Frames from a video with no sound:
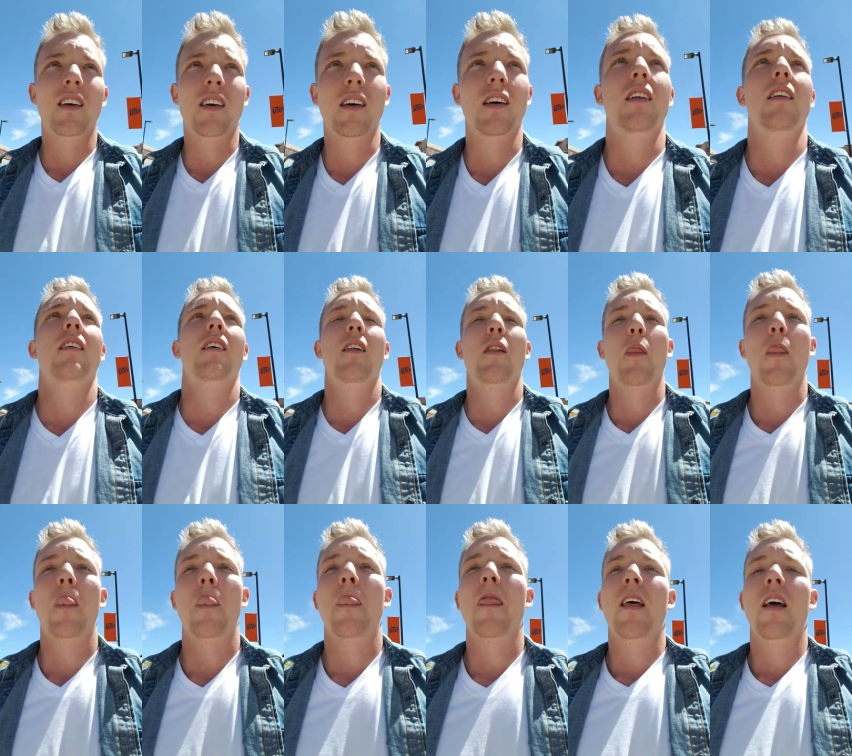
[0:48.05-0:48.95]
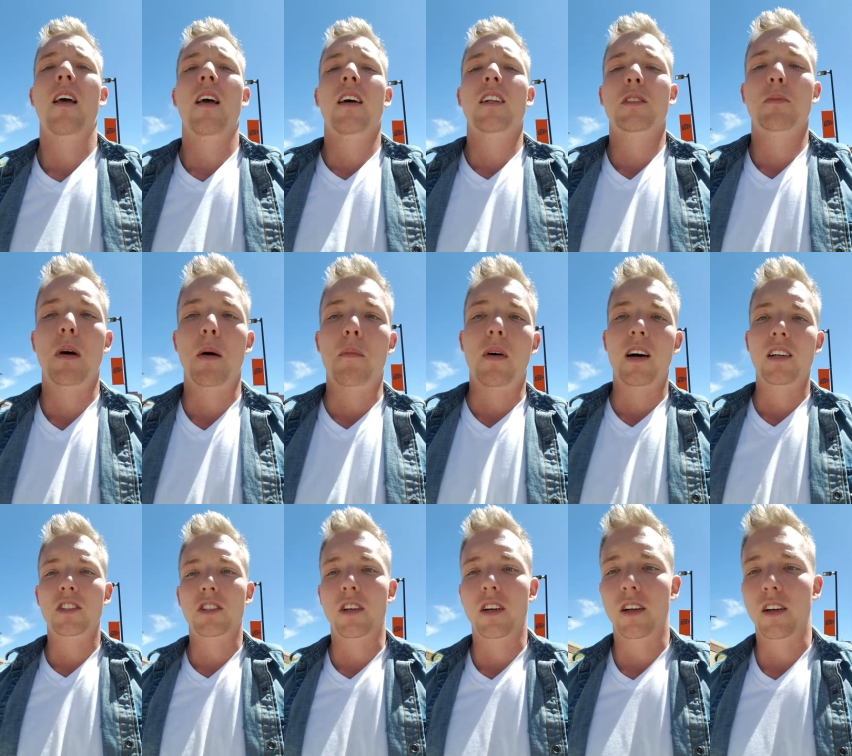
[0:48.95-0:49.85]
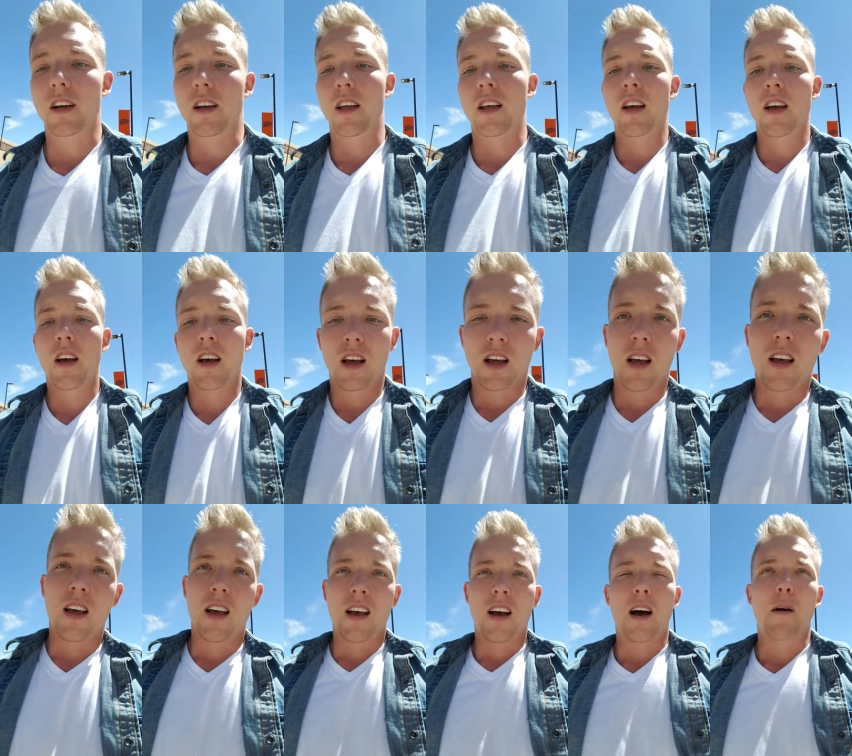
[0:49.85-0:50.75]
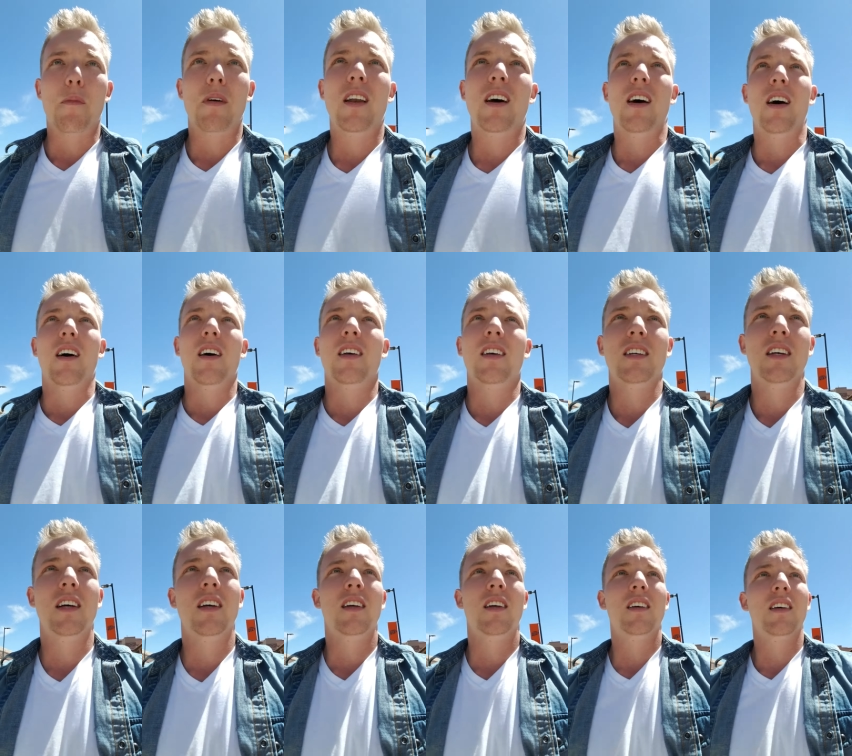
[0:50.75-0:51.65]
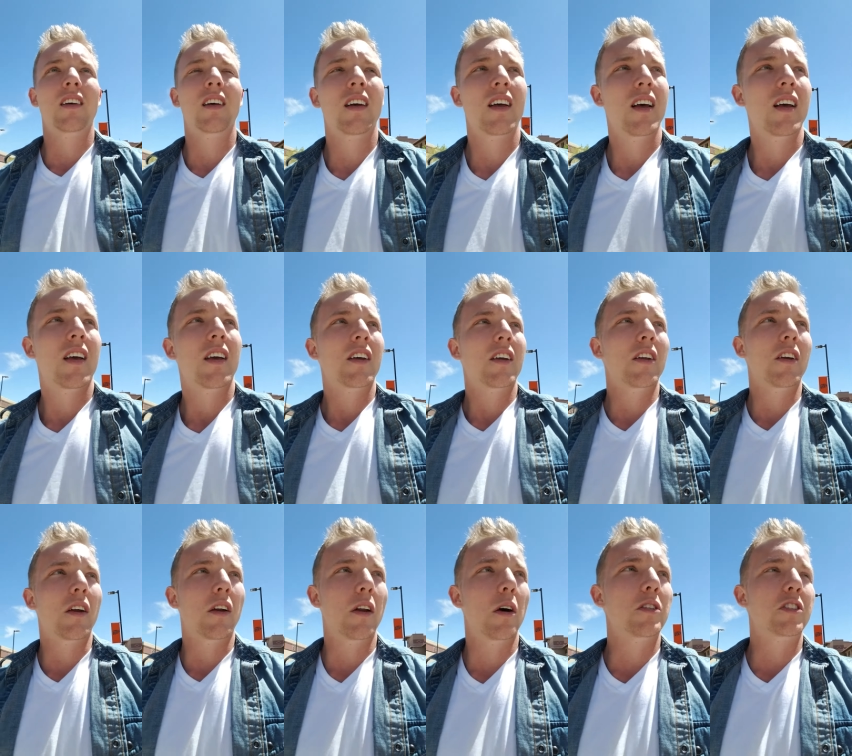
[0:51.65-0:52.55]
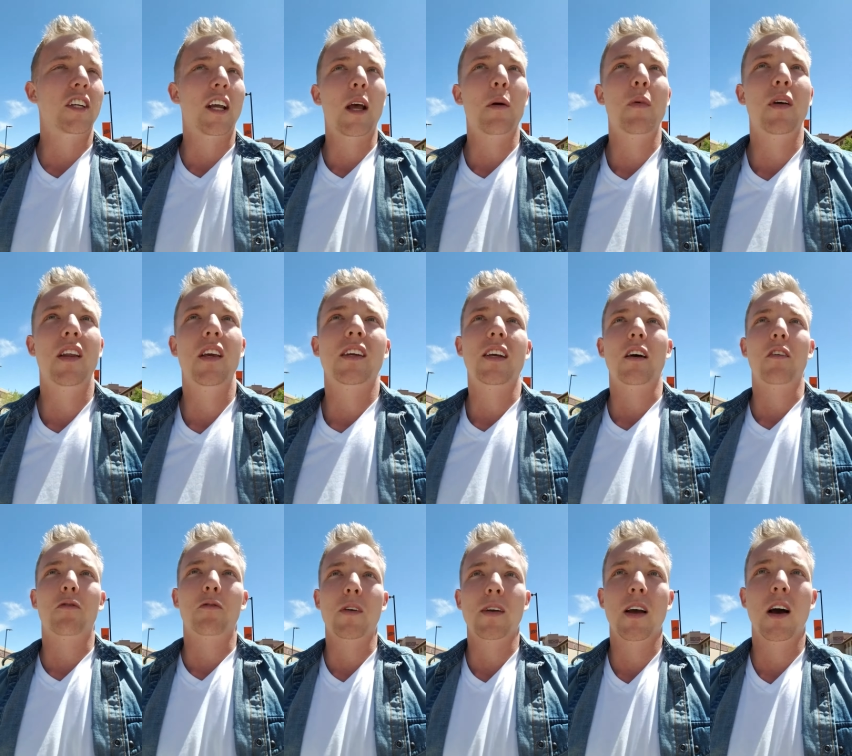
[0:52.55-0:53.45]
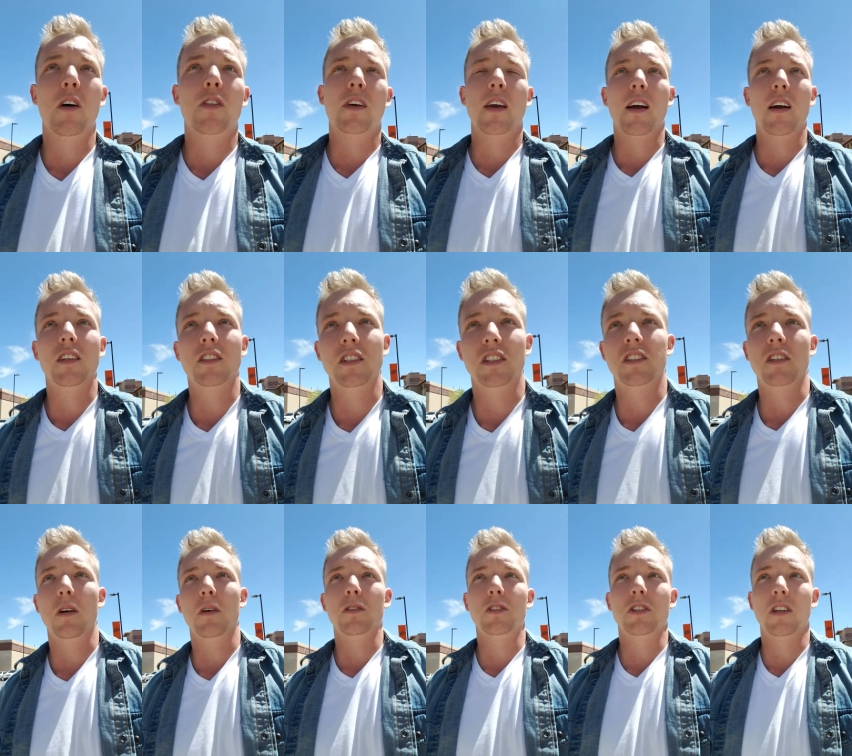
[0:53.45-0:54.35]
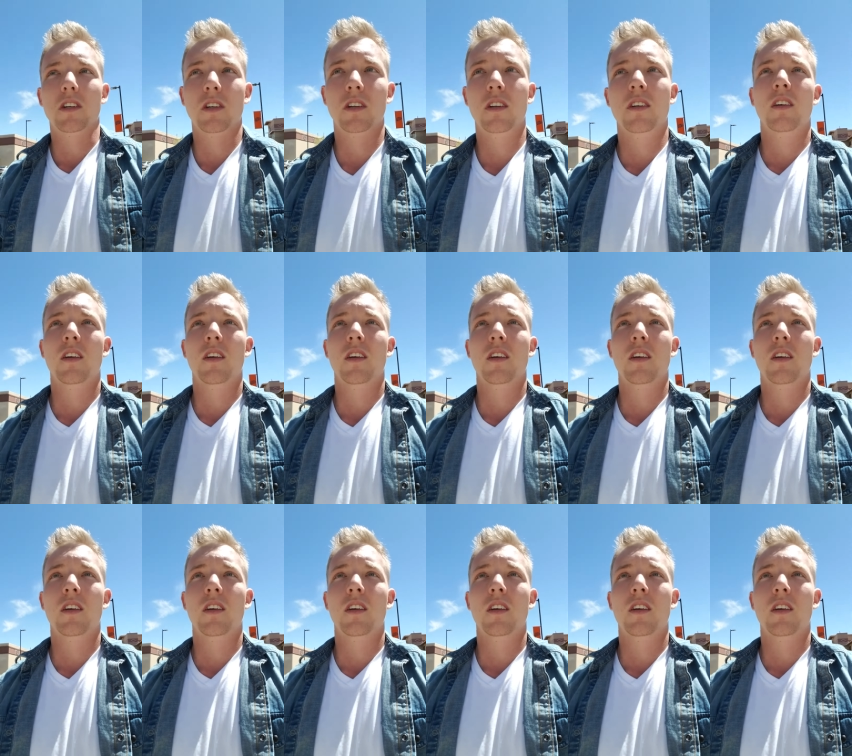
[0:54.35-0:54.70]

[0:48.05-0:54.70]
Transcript: And it's my mantra. And I've been a, you know, no shame in it. You got free health care as a soldier.